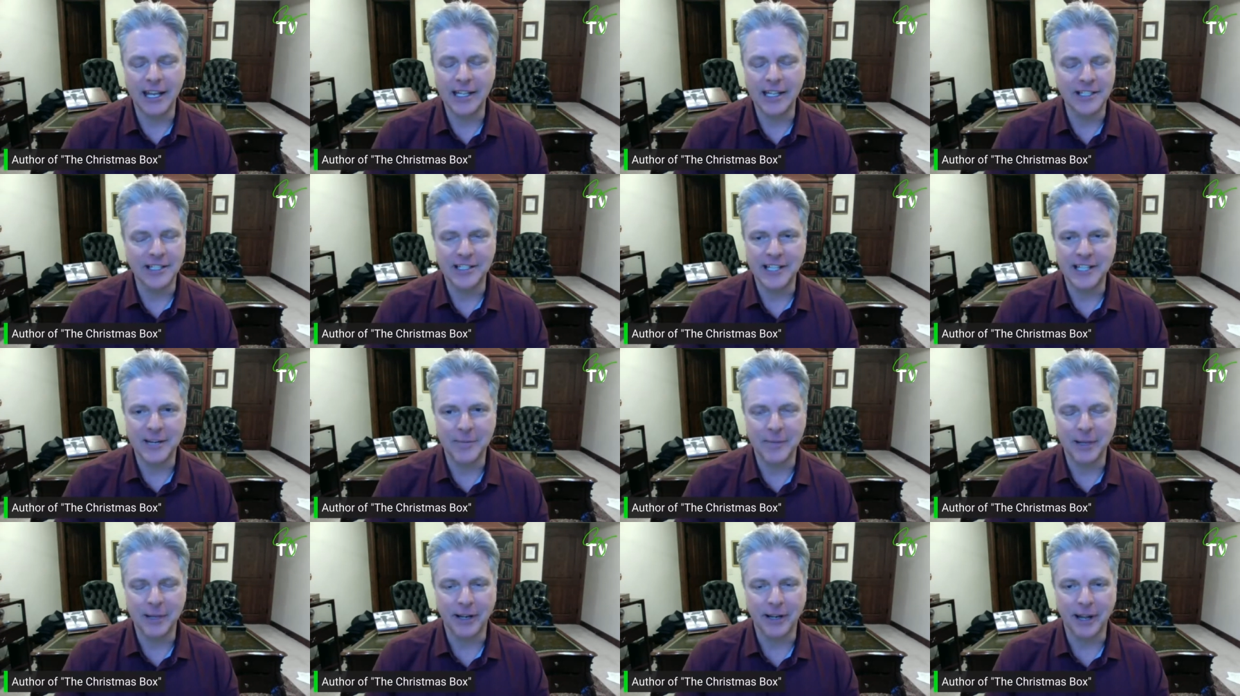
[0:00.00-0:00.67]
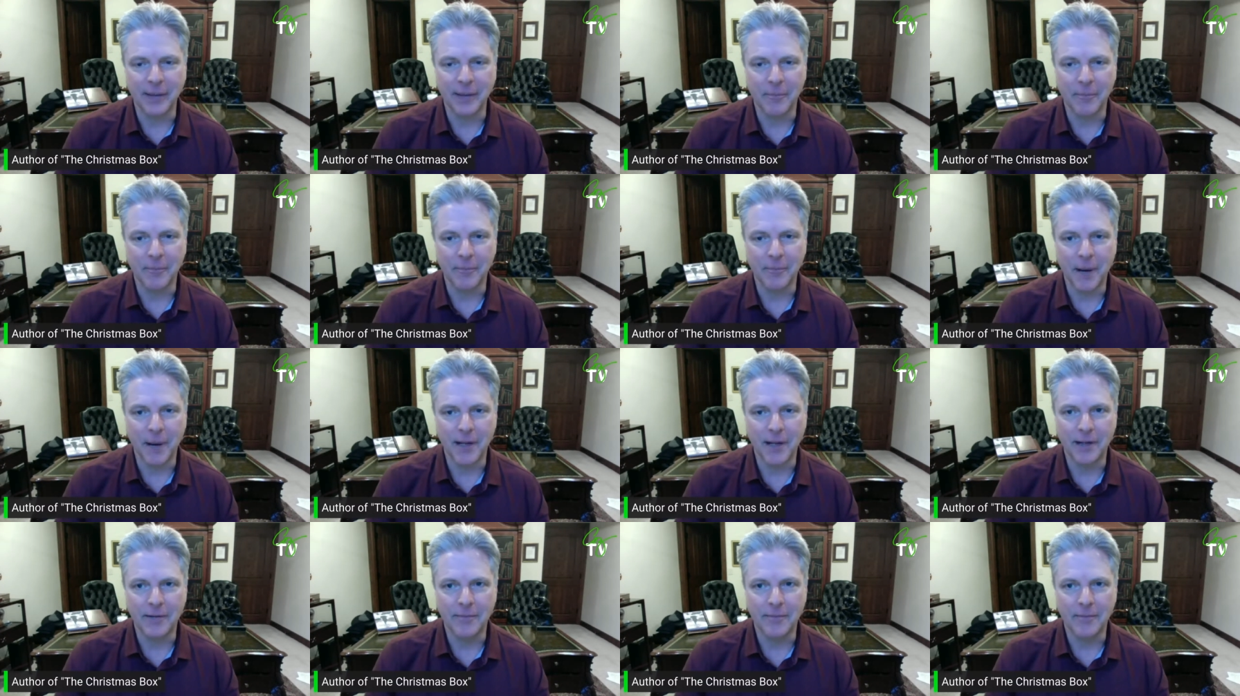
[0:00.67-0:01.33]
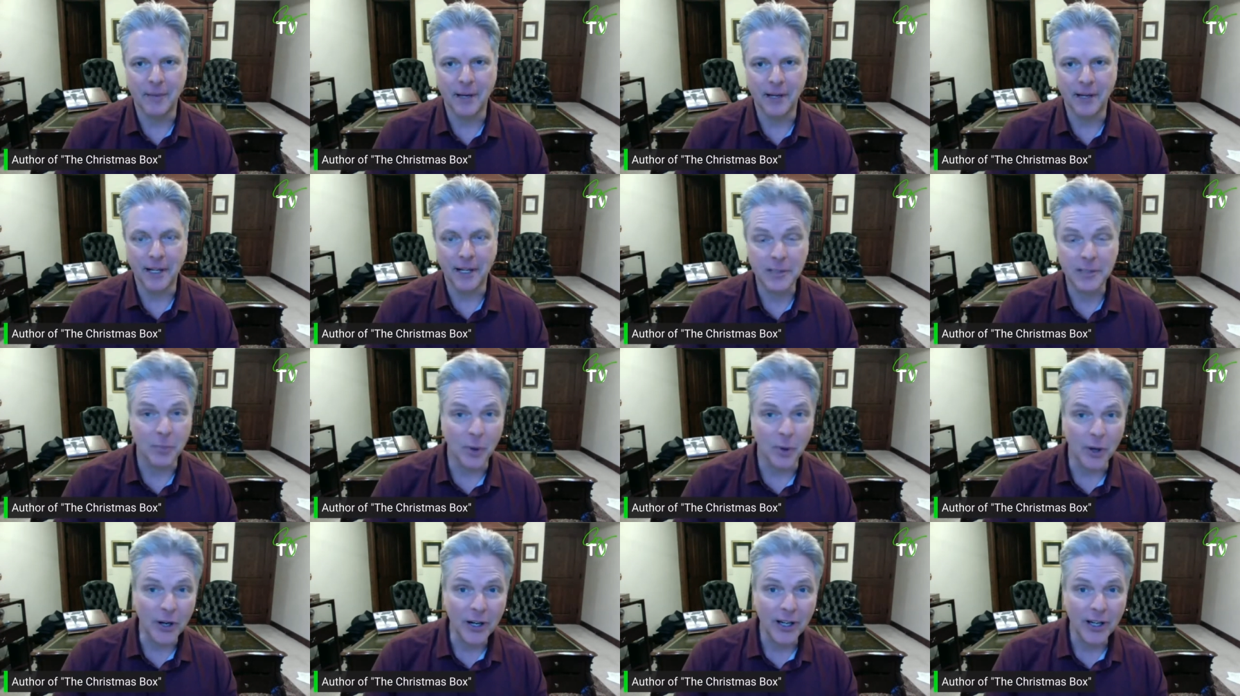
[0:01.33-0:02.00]
it just hit me like my, my next
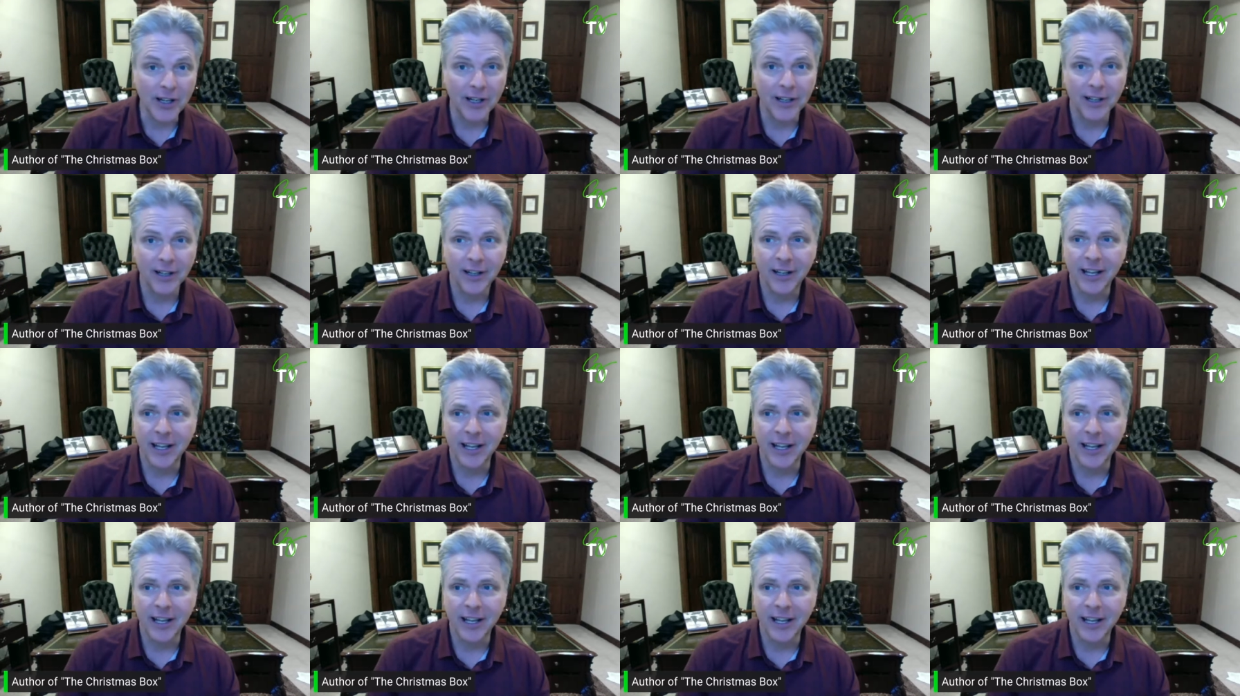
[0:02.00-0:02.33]
book.